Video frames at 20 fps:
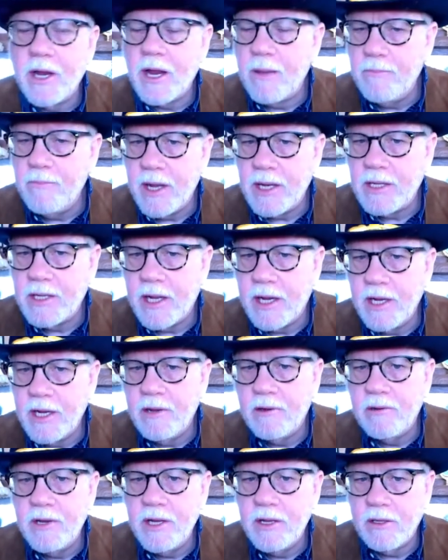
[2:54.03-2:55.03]
I met Denny
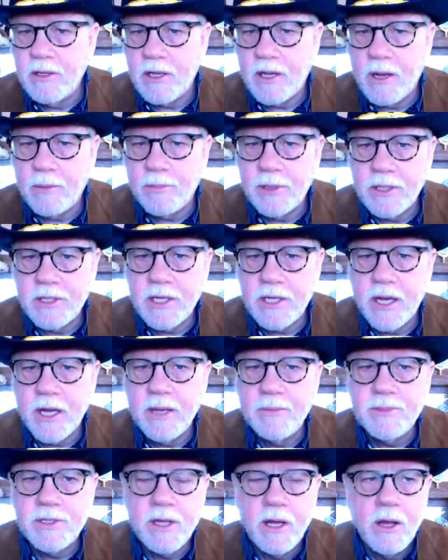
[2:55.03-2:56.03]
O'Neill a couple of
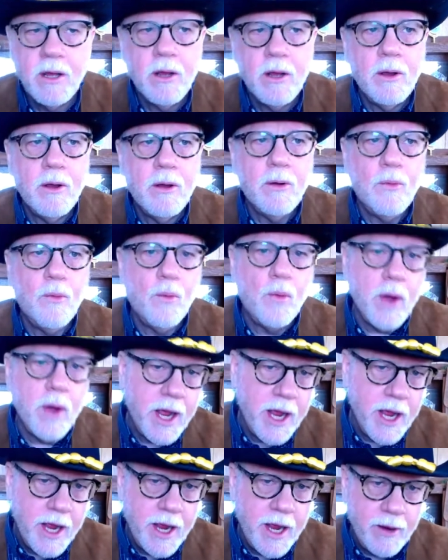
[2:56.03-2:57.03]
times
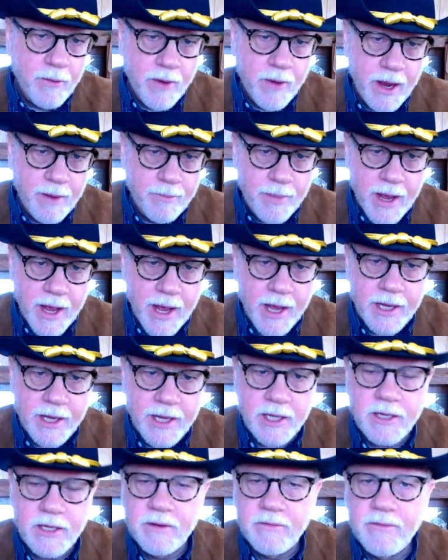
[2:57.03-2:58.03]
way, way back
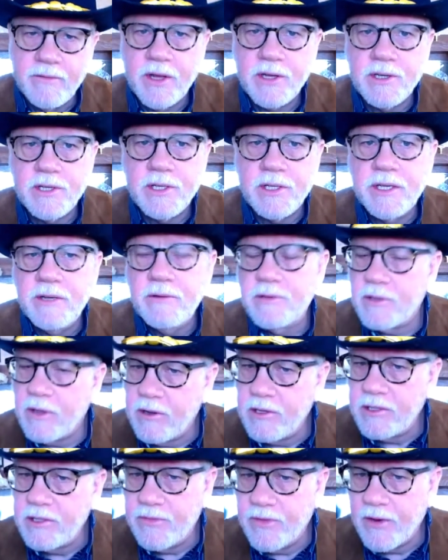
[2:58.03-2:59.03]
at conventions. He was
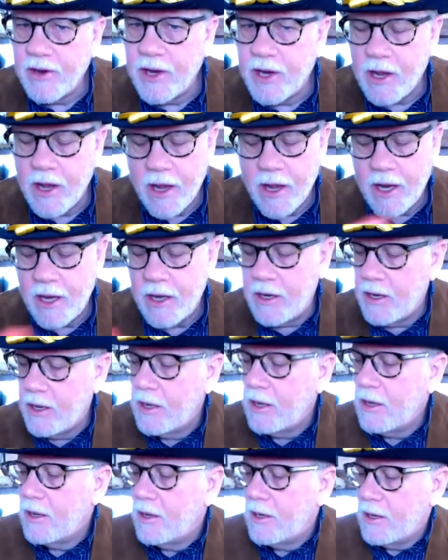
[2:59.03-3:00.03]
always very kind.
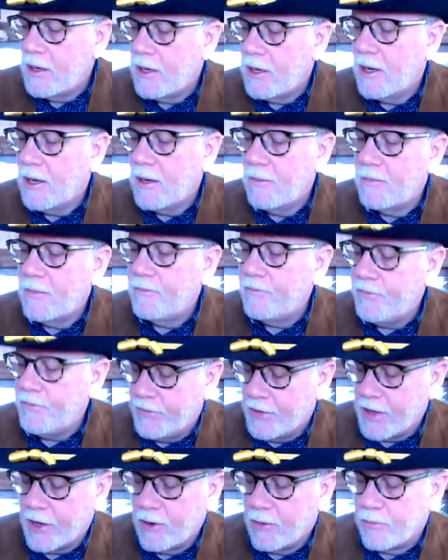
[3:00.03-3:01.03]

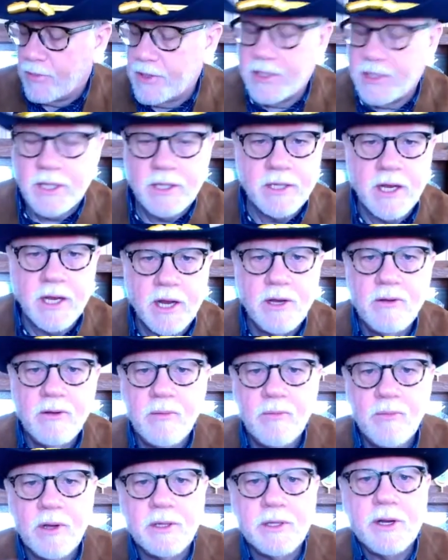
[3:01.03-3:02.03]
I don't pretend that I
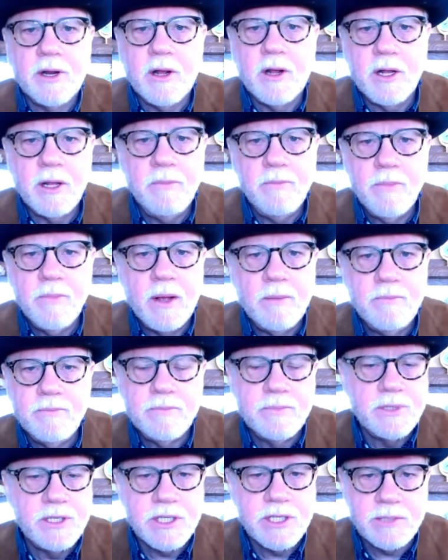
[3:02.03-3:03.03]
him well at all. I
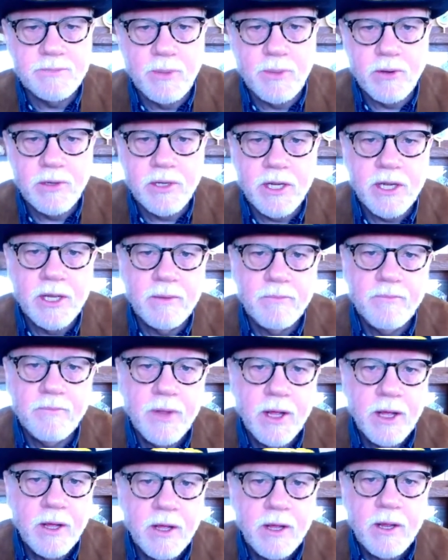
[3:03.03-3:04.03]
just spoke to him
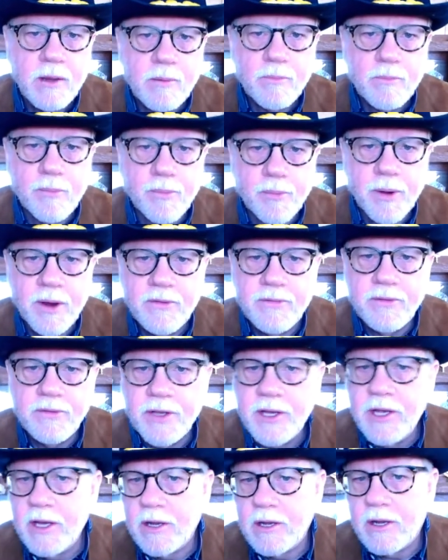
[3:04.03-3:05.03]

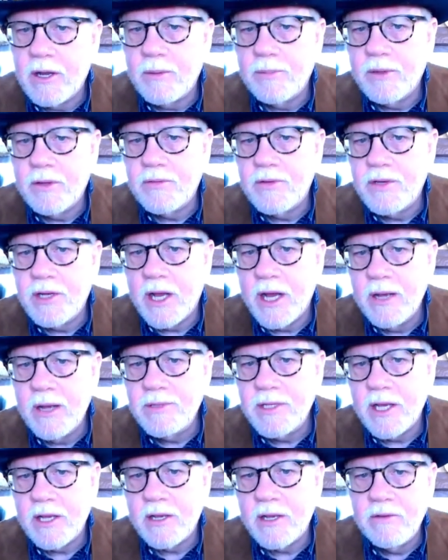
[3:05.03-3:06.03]
briefly a couple of
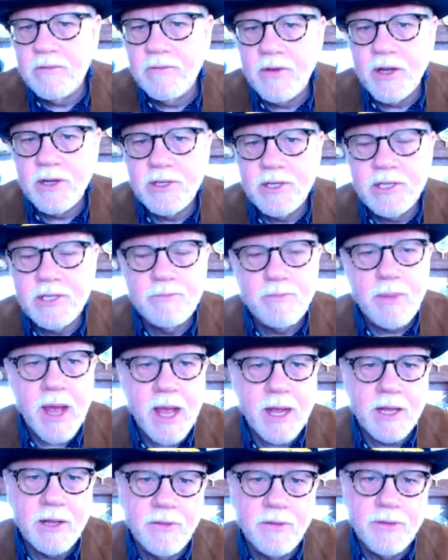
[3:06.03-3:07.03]
times at conventions
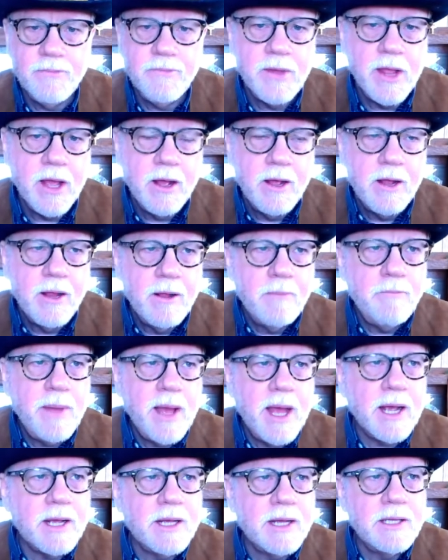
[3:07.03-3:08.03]
back in
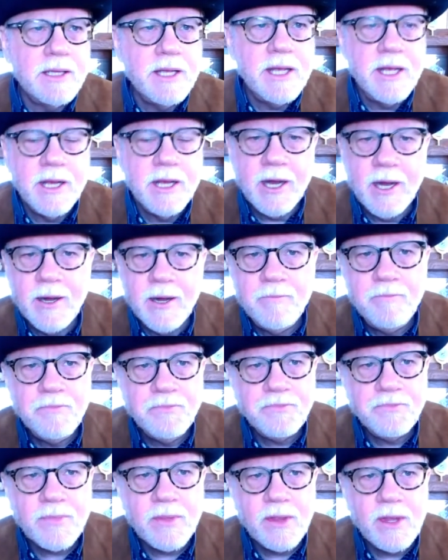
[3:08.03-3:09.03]
the
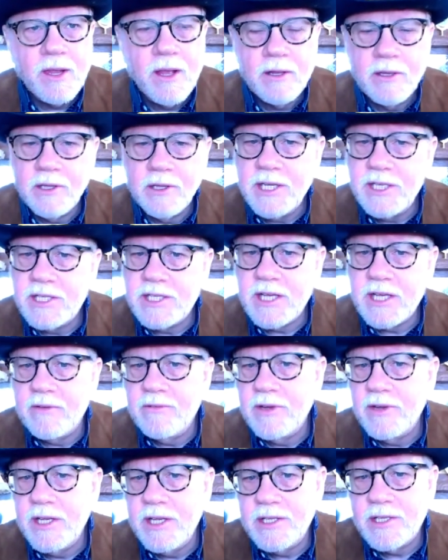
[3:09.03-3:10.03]
late
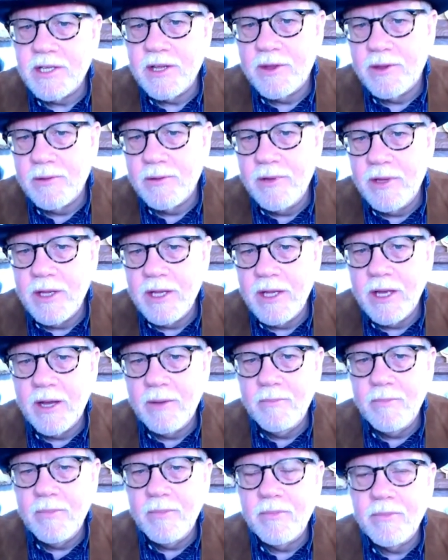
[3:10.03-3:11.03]
70s and through the
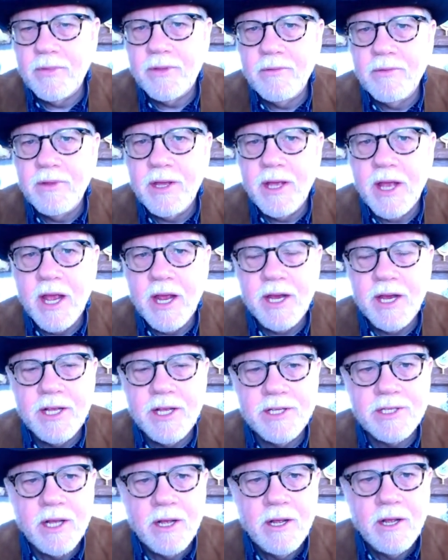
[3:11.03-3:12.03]

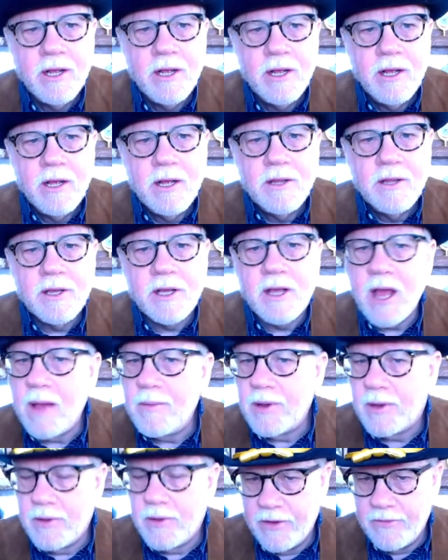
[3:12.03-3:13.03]
80s. The
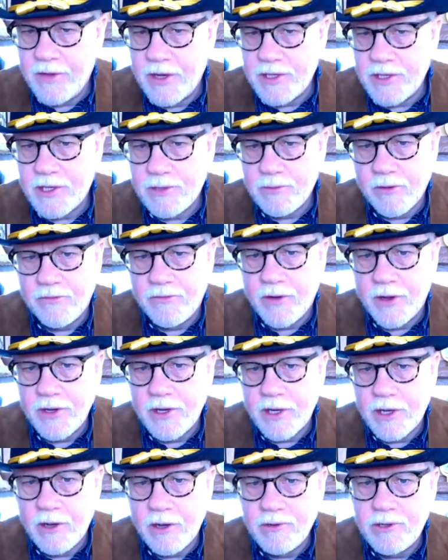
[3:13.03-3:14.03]
comic conventions were fun to
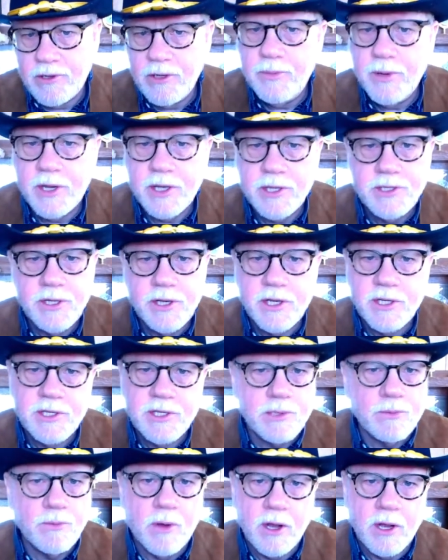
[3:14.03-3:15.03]
go to because you could
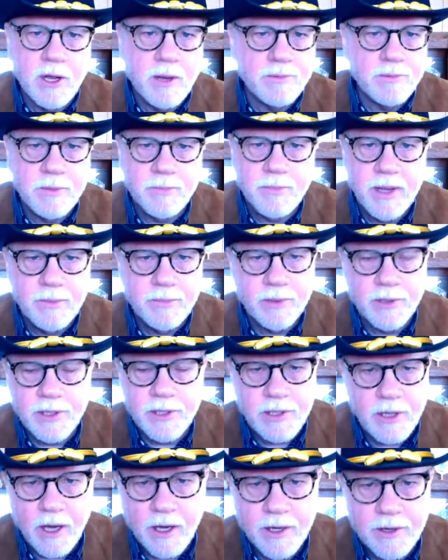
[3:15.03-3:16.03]
just walk up to people and
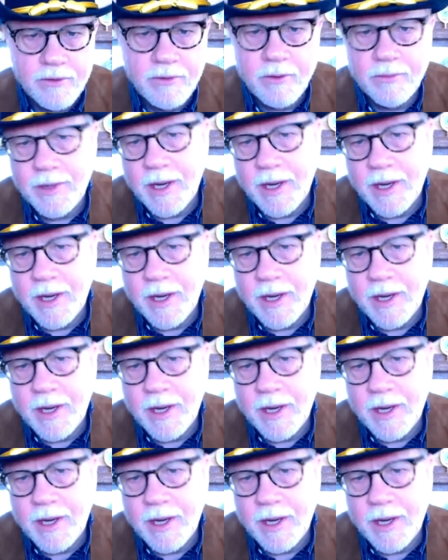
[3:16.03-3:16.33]
talk to them.